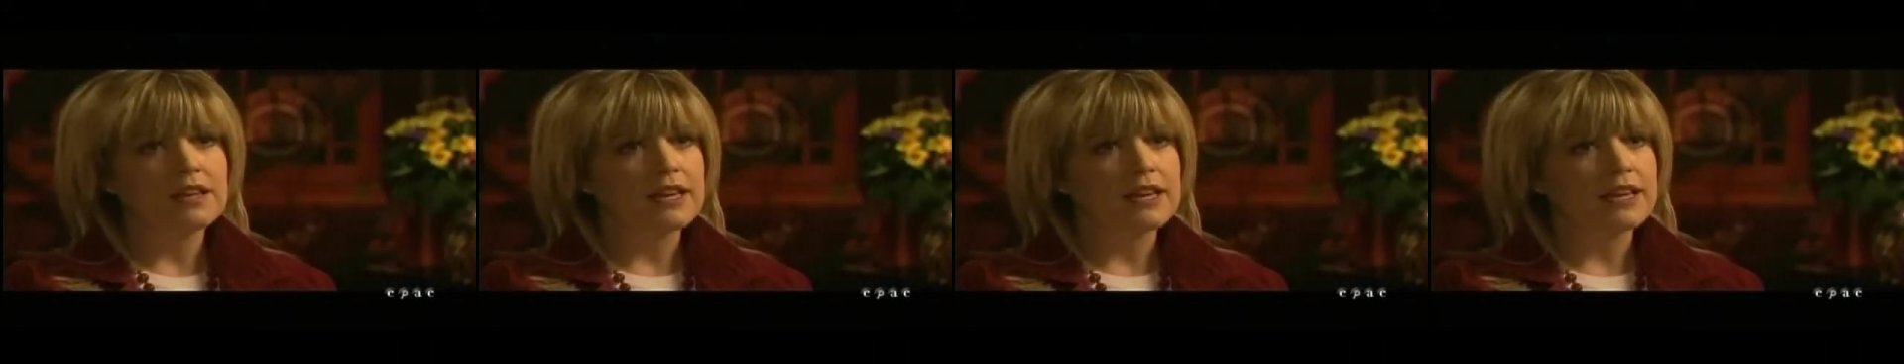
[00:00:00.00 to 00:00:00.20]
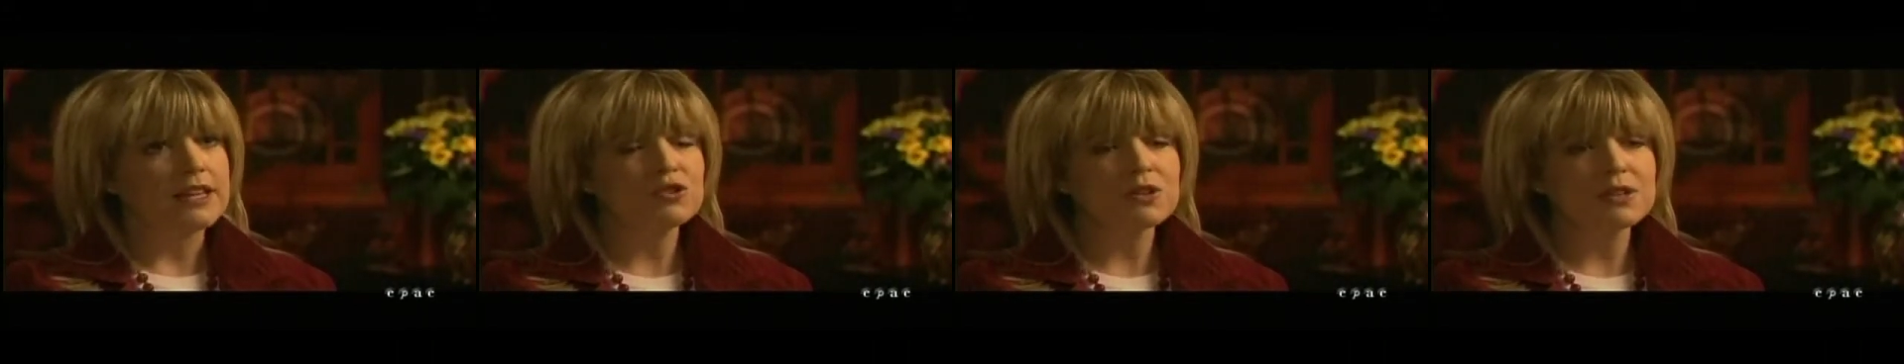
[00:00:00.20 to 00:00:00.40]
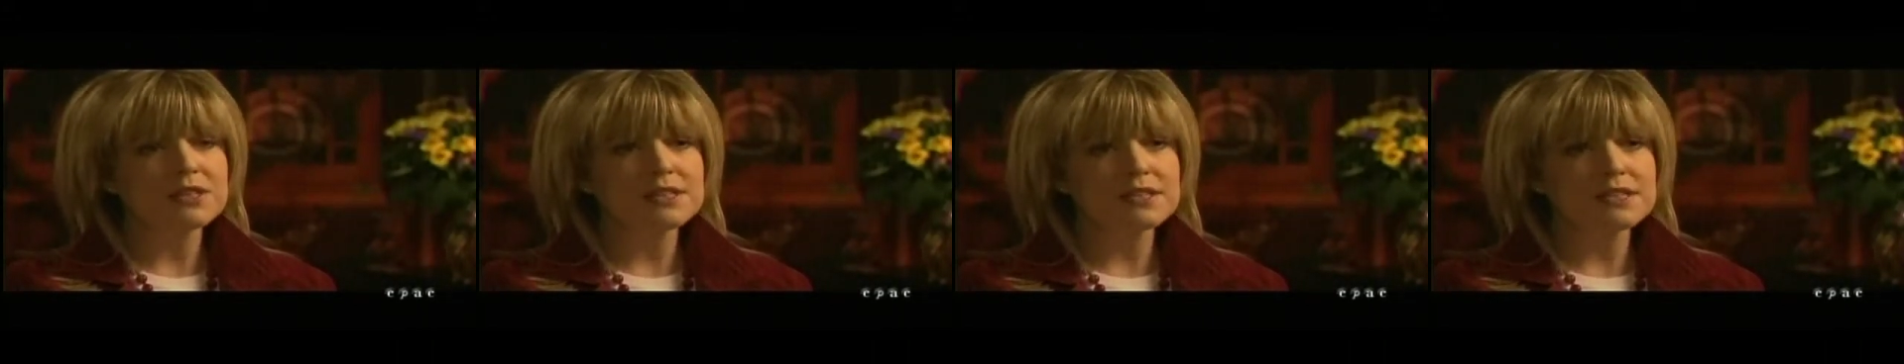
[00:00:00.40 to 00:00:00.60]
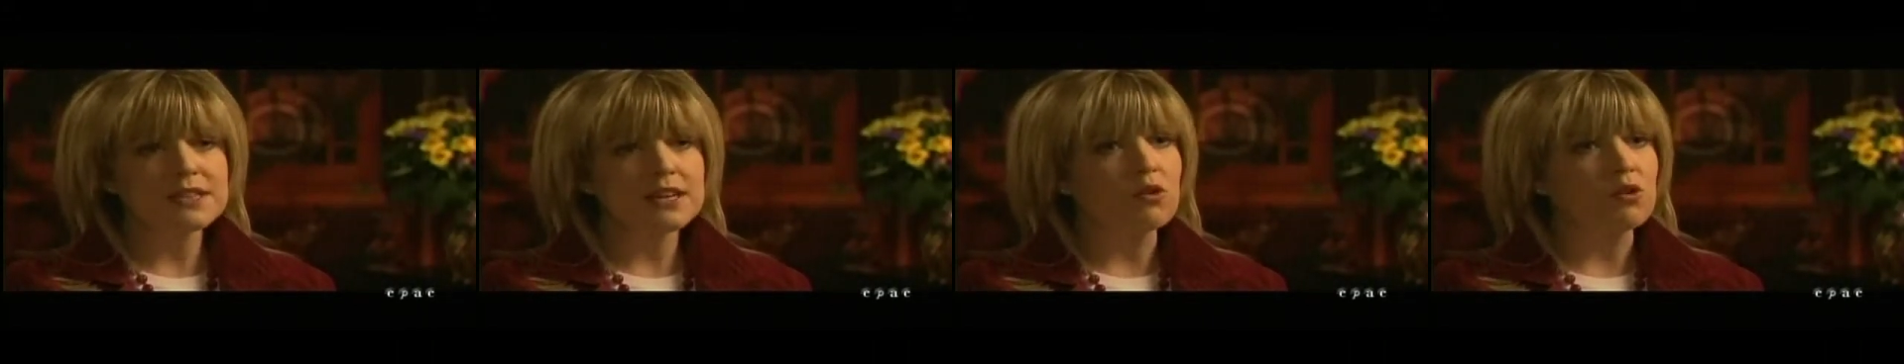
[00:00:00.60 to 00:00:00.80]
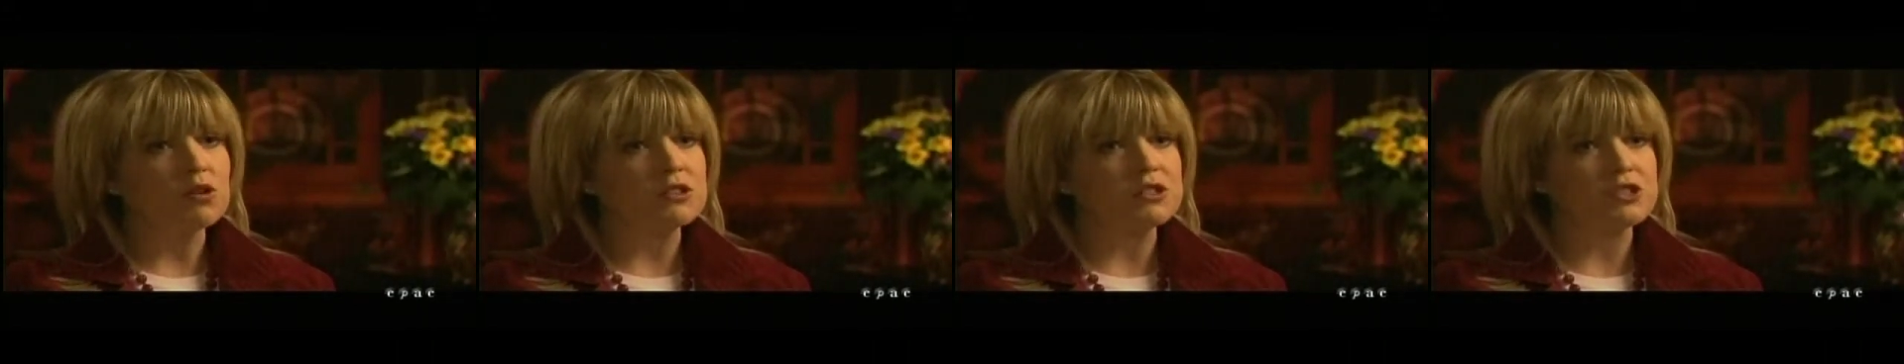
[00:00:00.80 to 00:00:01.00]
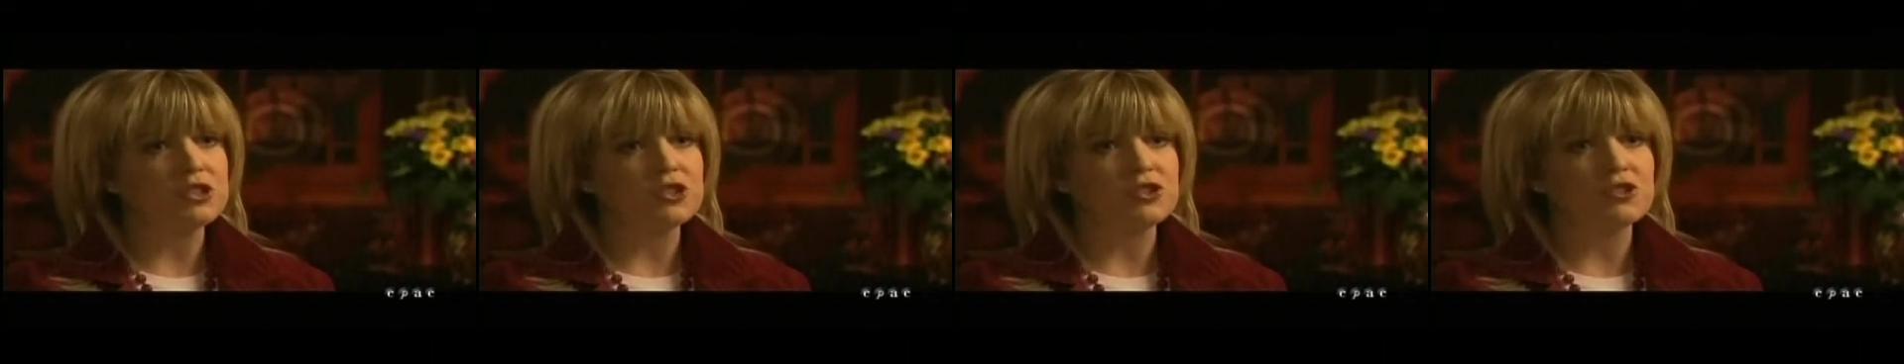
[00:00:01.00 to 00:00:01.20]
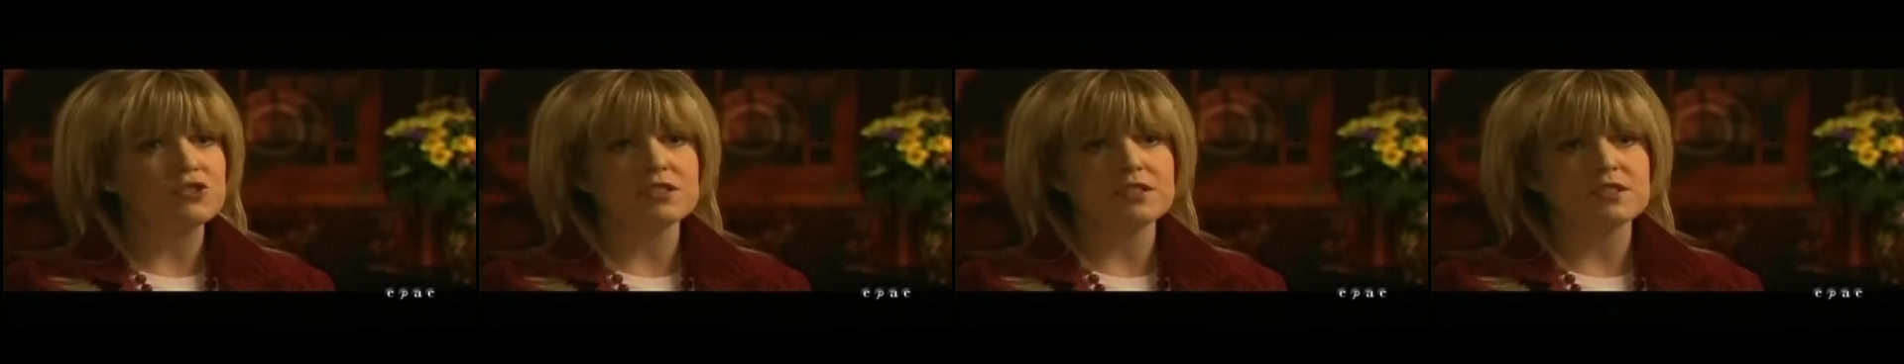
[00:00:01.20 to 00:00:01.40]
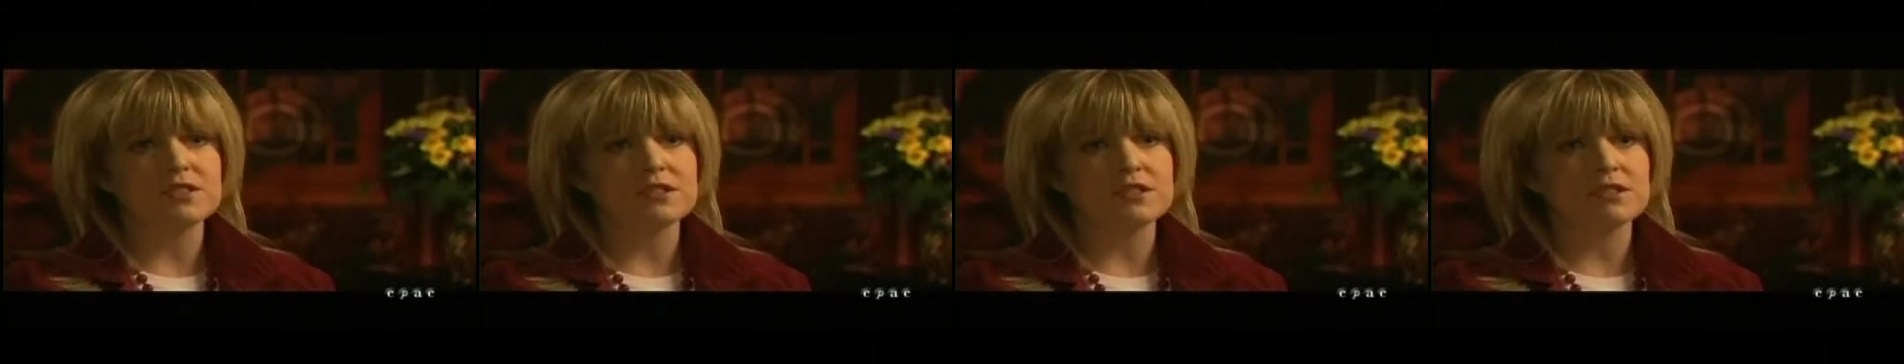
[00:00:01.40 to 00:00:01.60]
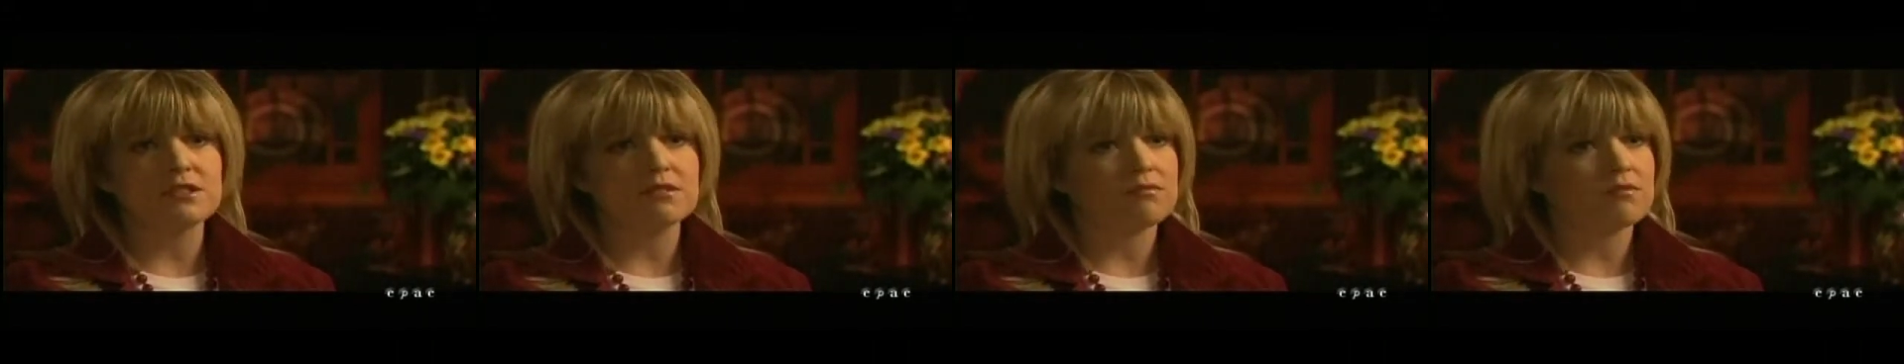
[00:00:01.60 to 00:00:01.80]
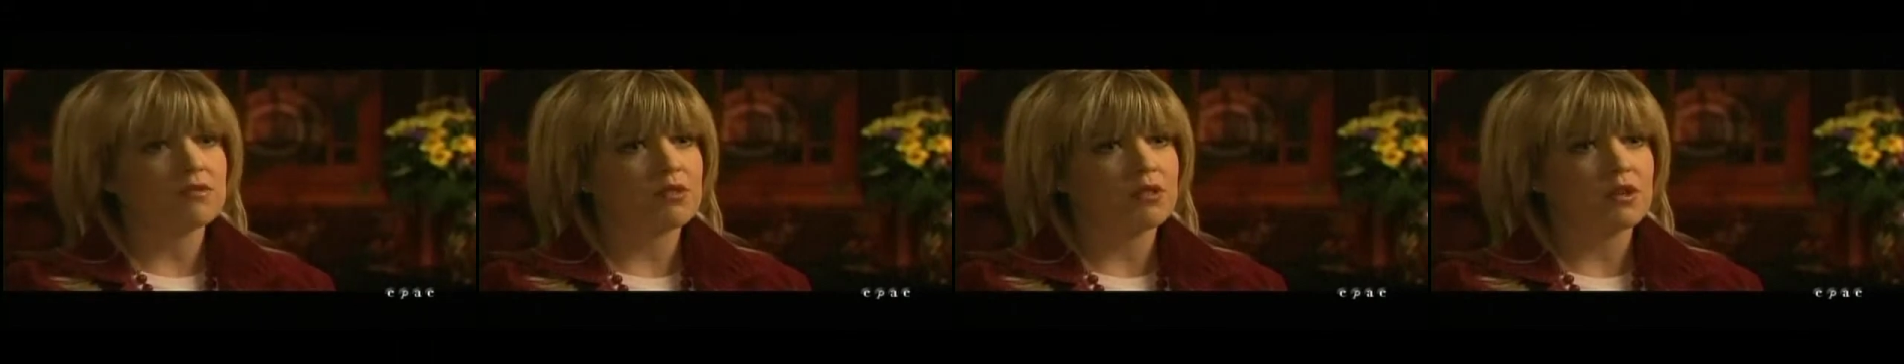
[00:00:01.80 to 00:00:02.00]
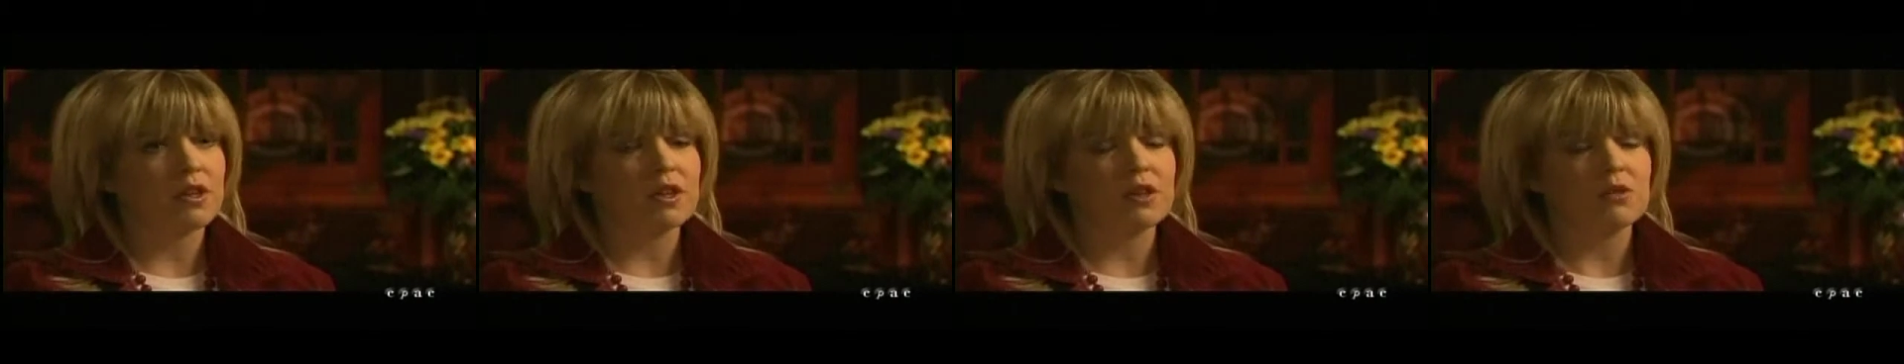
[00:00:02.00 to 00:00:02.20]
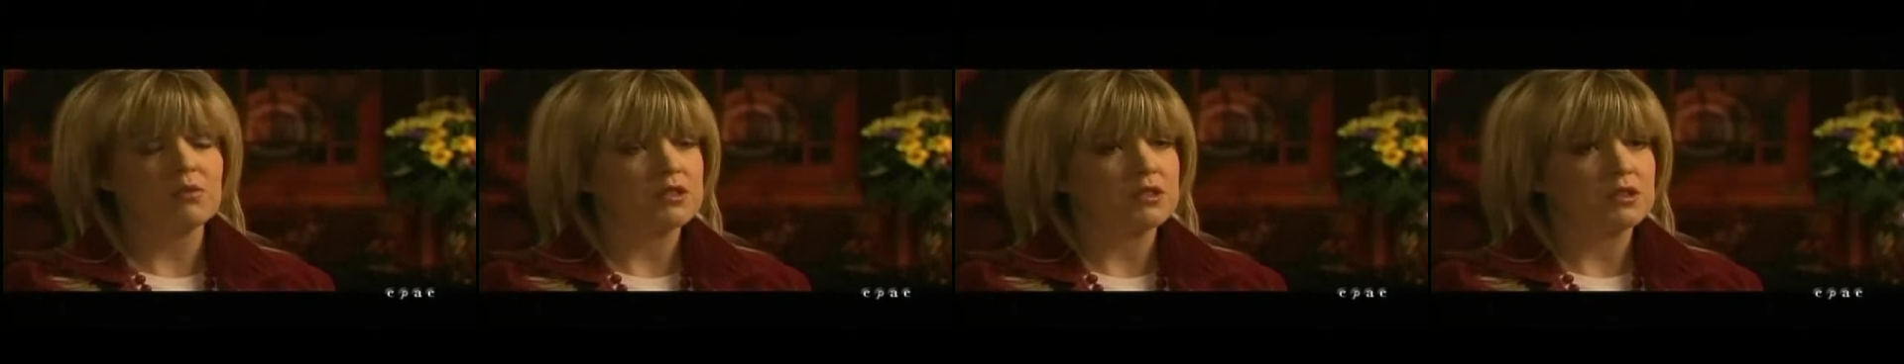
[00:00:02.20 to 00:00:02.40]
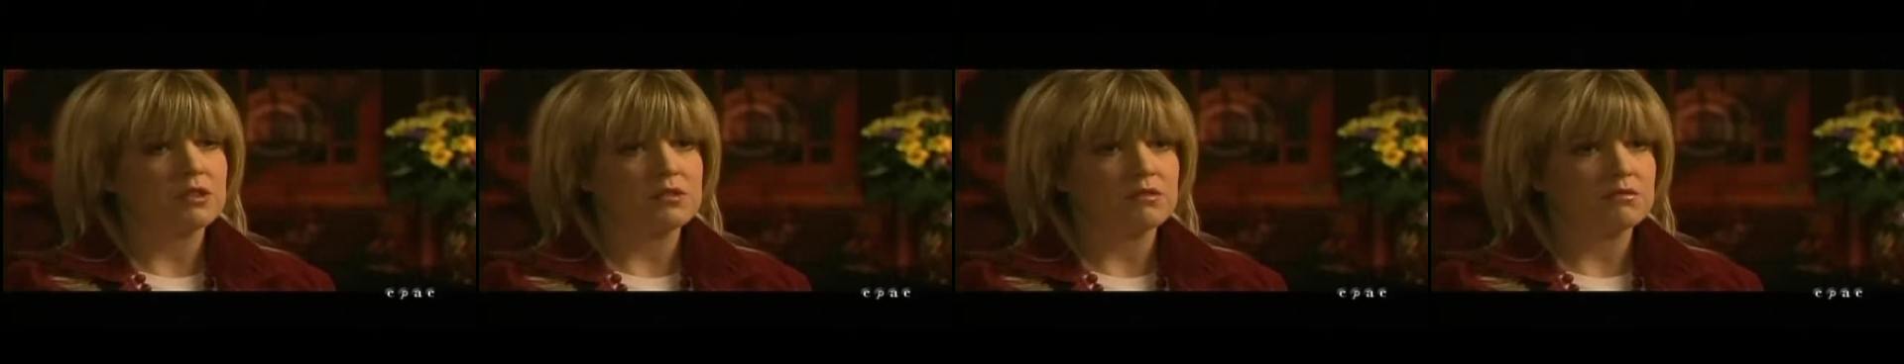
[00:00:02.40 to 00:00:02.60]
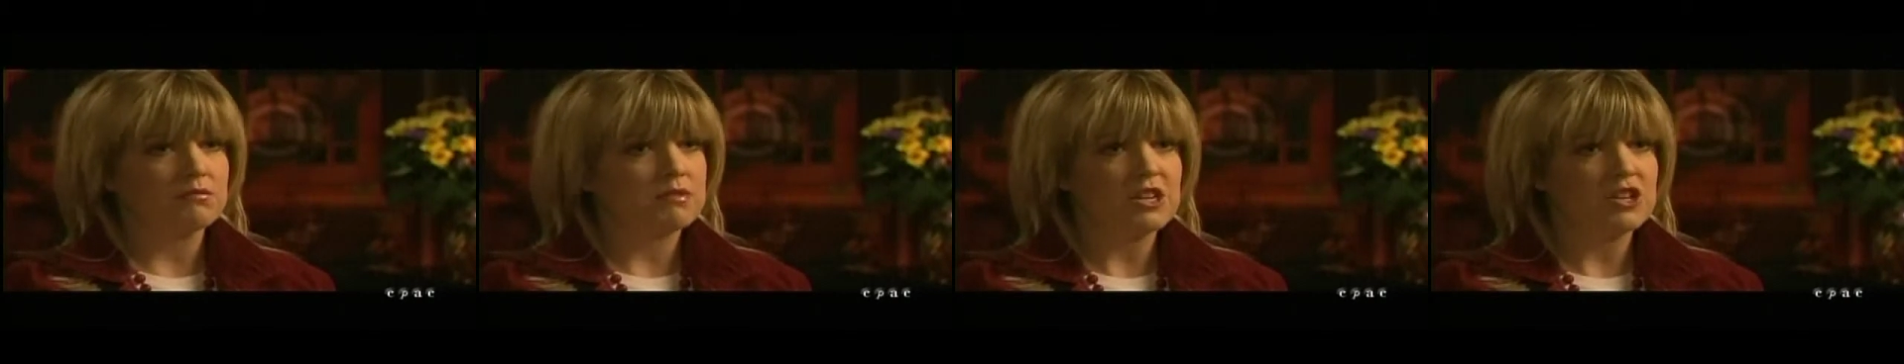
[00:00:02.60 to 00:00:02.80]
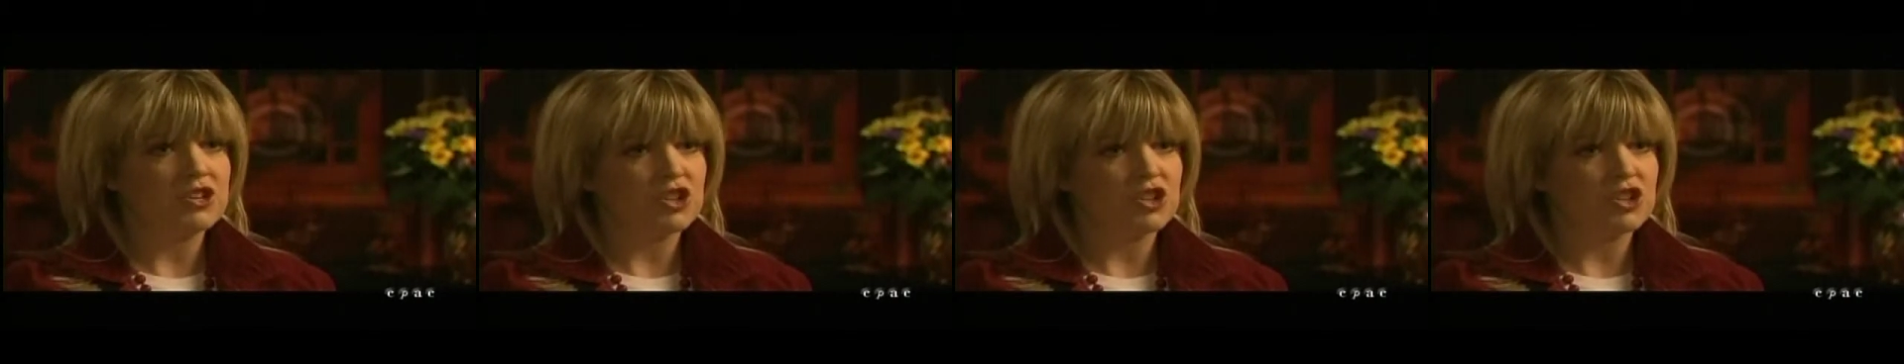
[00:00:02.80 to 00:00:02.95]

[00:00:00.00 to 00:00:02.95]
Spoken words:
interesting, or did you just think it was a neat